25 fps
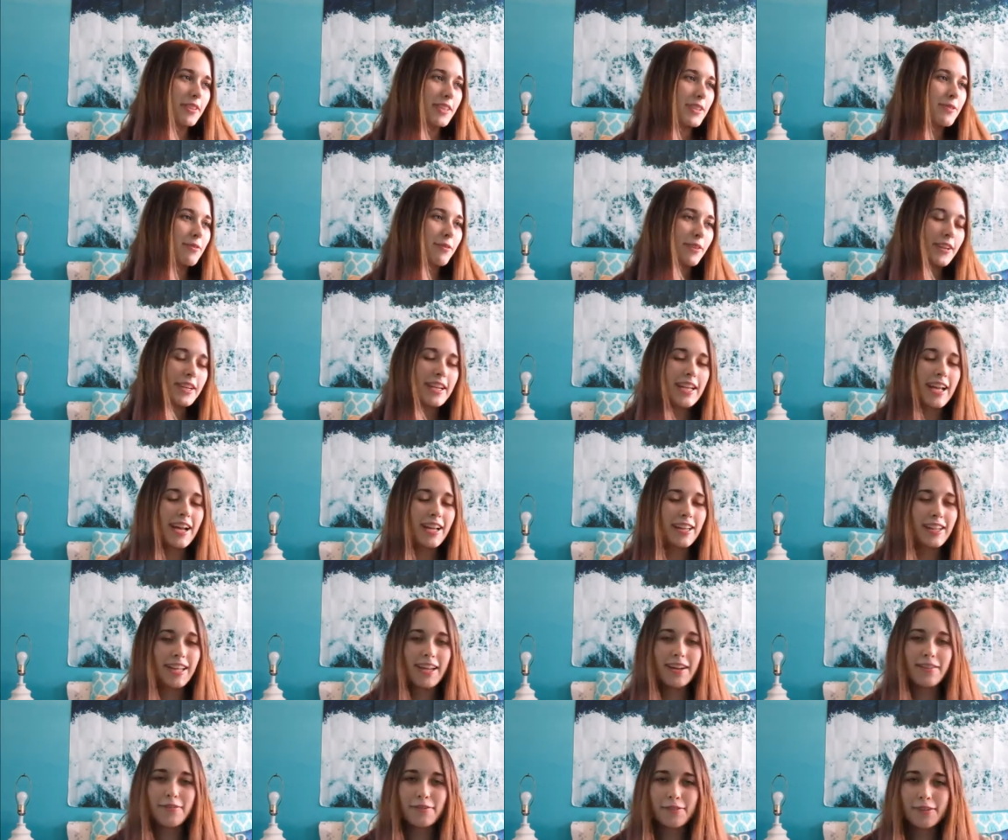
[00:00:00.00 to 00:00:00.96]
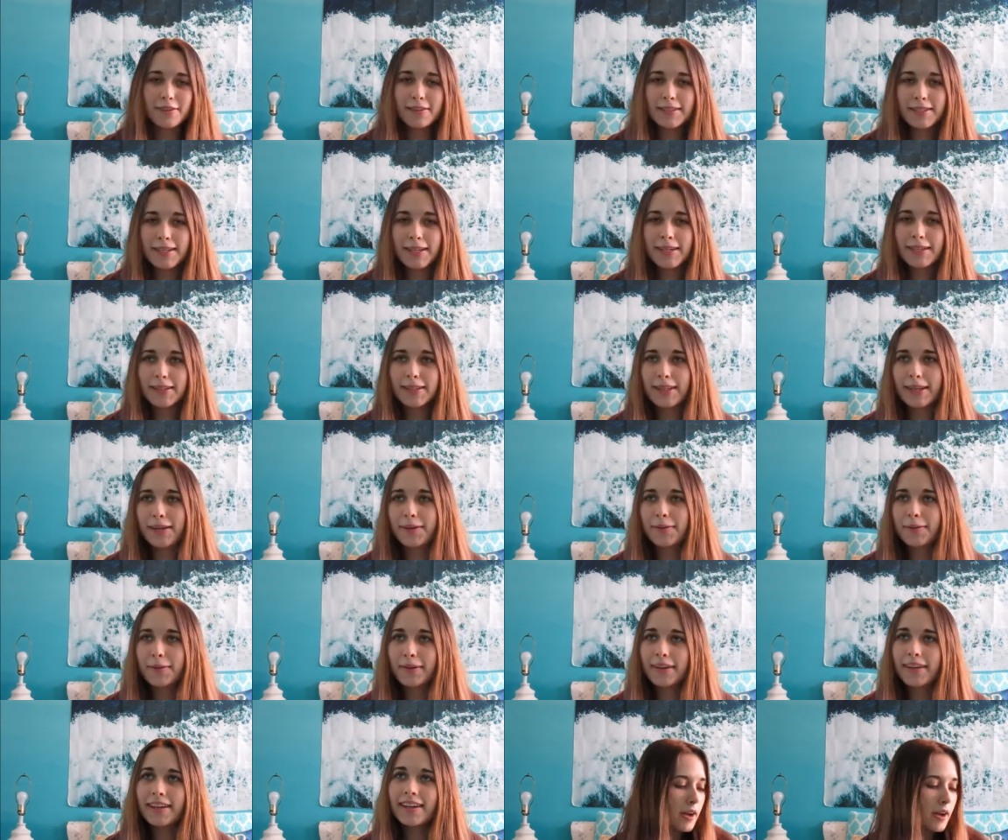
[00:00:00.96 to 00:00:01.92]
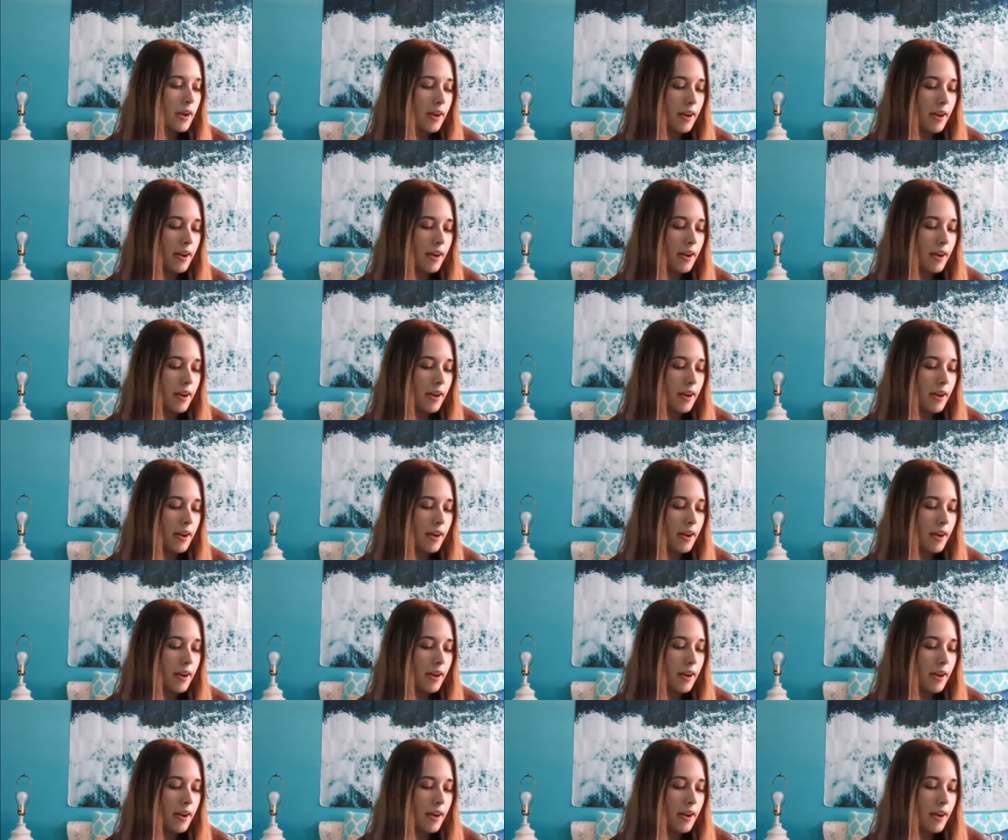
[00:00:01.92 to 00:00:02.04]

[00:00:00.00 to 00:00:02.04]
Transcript: It's funny how life works out that way.